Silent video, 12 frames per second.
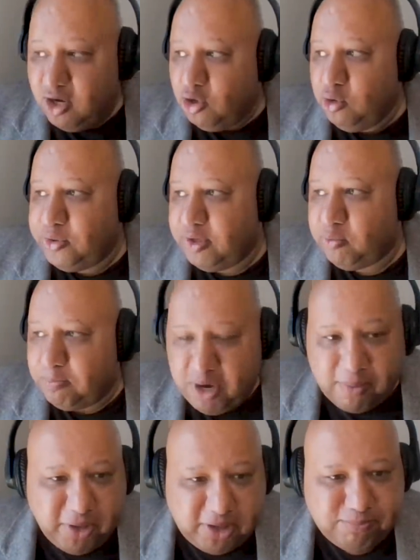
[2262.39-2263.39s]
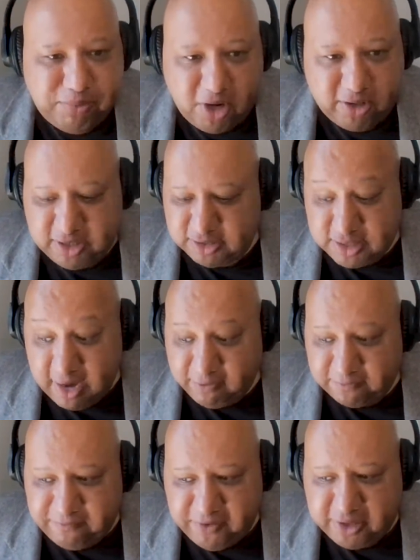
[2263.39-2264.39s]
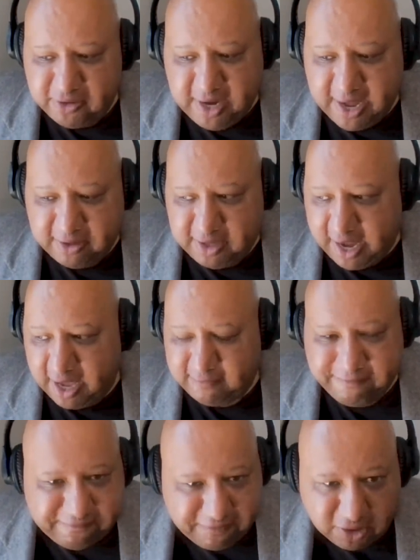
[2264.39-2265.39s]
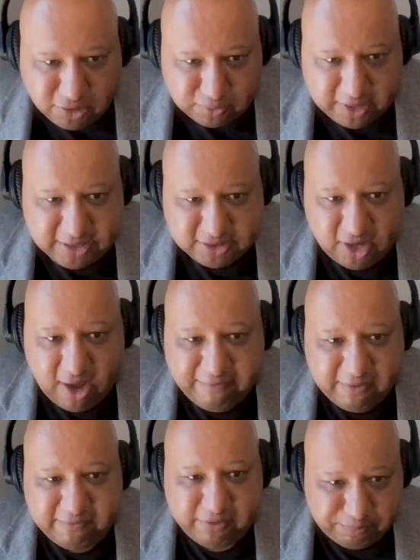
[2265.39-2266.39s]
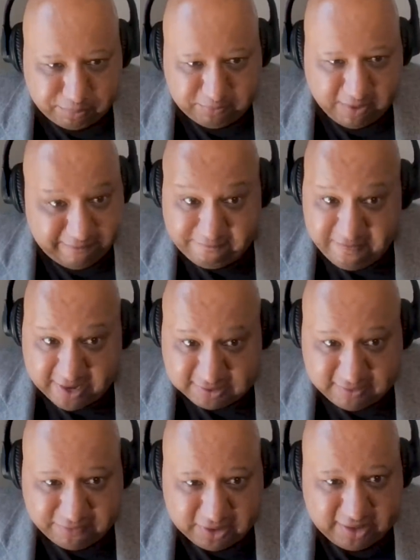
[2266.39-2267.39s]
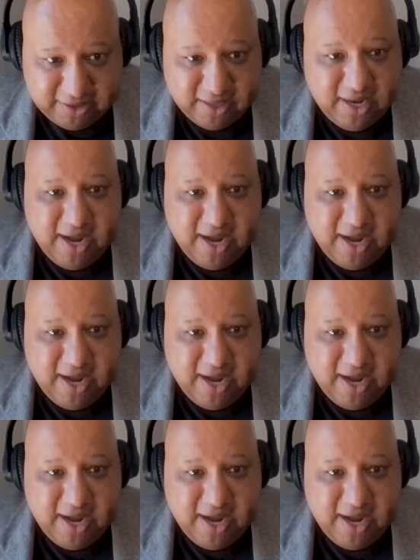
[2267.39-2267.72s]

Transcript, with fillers: who the Republican Party has never figured out how to fundraise off of effectively.